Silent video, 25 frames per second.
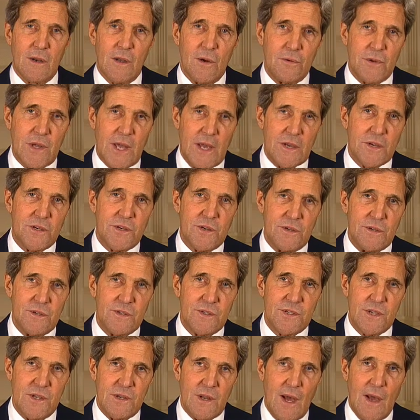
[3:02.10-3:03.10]

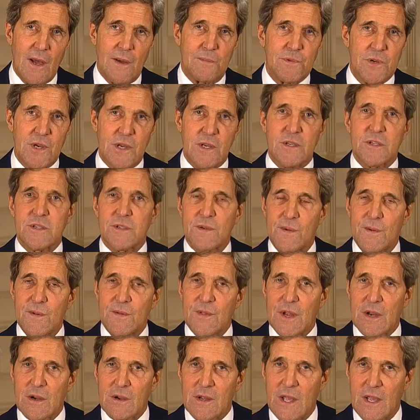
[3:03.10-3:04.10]
locations and objects in
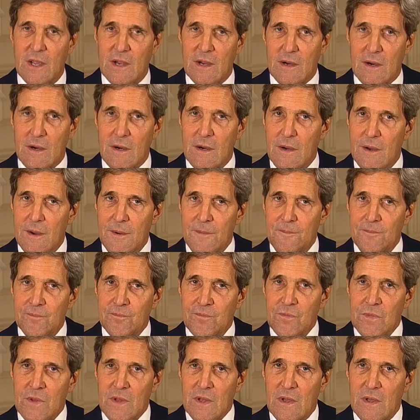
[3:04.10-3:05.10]
their care.
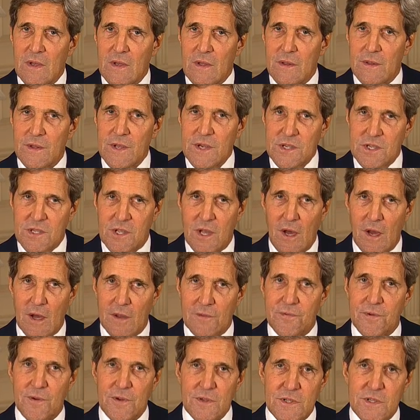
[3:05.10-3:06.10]
This
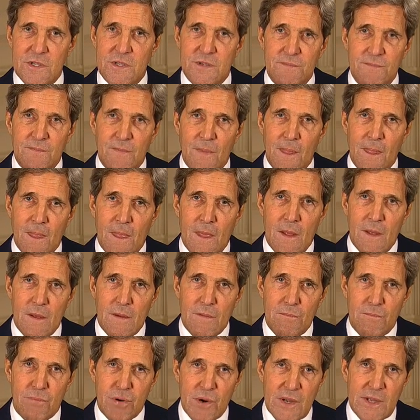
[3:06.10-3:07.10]
conference
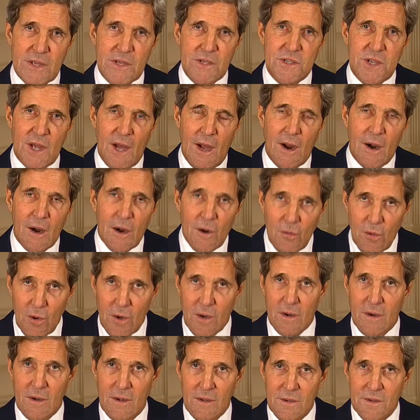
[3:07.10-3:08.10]
brings our
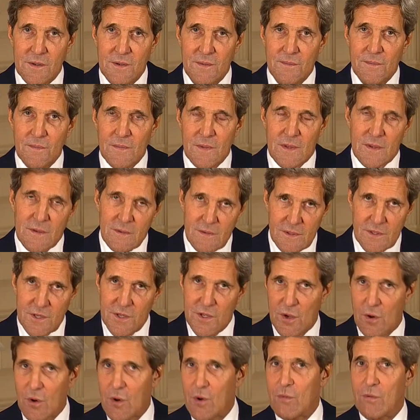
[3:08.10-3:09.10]
world to
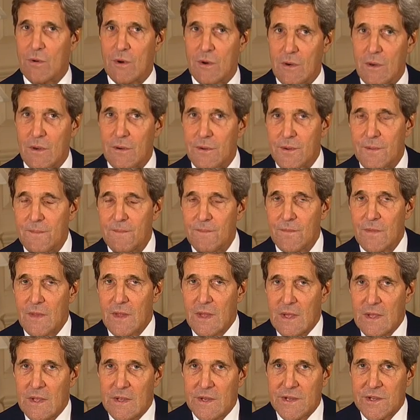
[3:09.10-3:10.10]
your world.
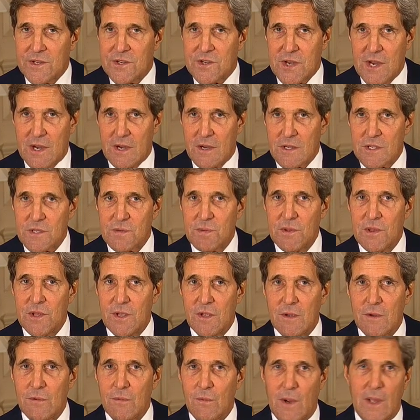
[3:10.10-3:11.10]
It shares with
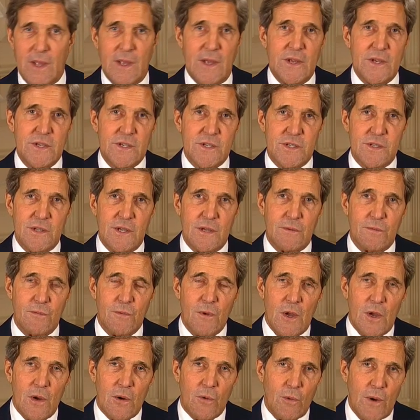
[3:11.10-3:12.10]
you ways that
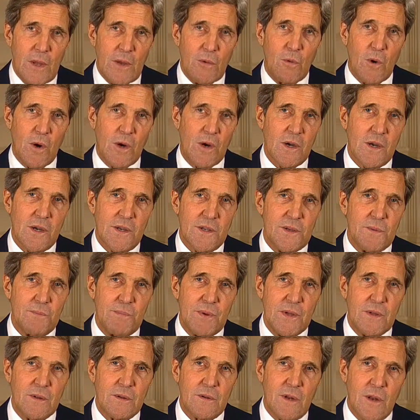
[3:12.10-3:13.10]
we work to
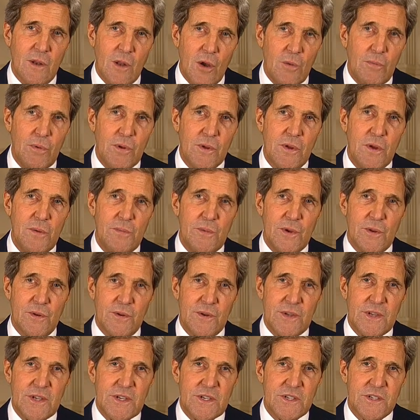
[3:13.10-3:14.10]
build global
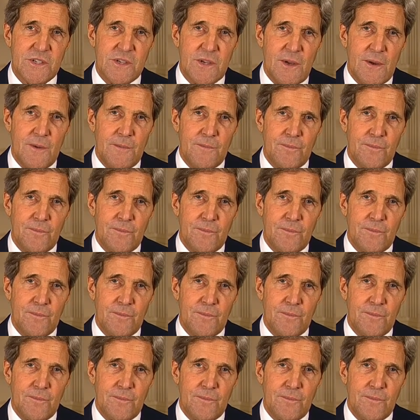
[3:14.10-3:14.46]
communities